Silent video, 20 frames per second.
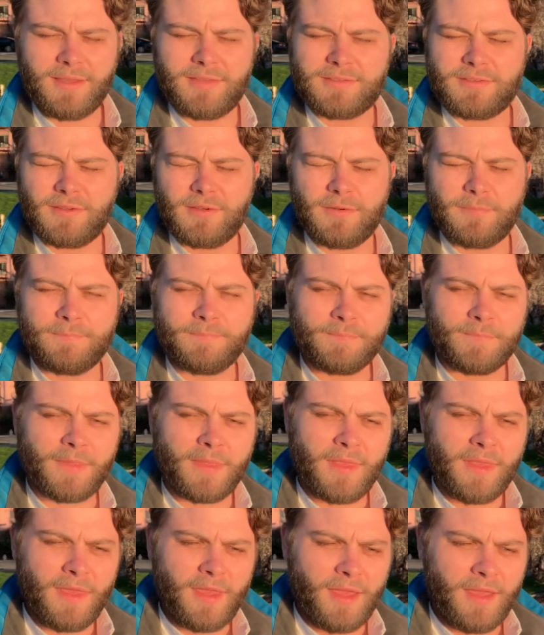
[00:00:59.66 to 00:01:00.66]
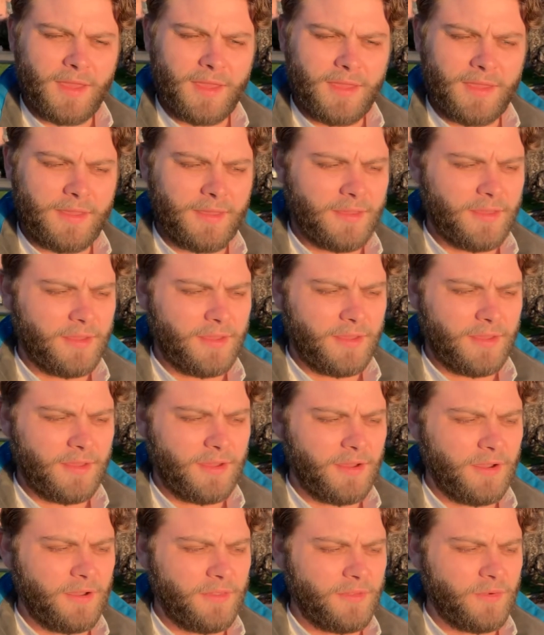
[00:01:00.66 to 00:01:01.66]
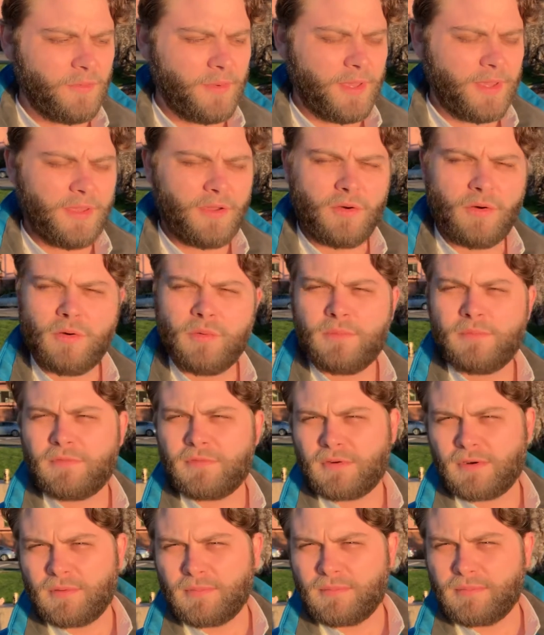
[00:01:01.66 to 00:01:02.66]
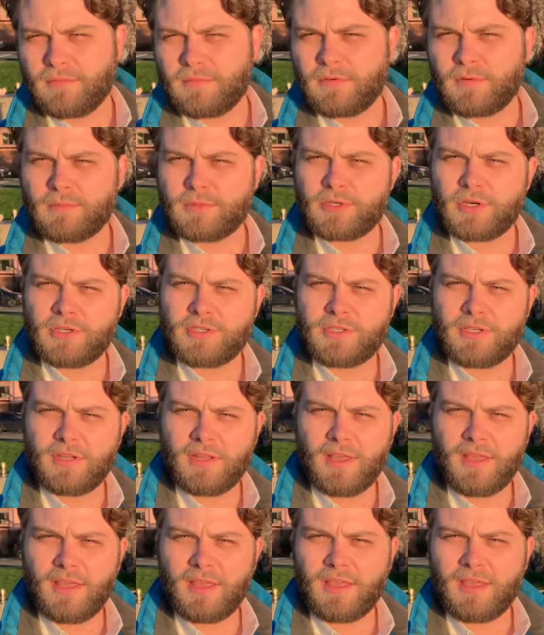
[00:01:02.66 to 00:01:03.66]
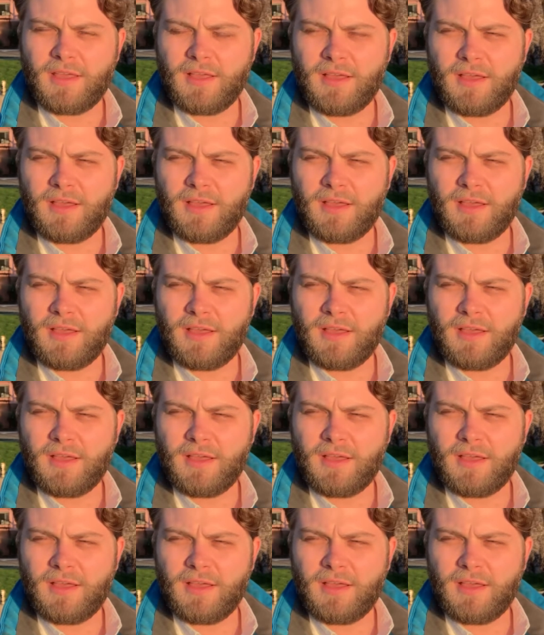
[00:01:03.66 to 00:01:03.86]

So on the way home from church today,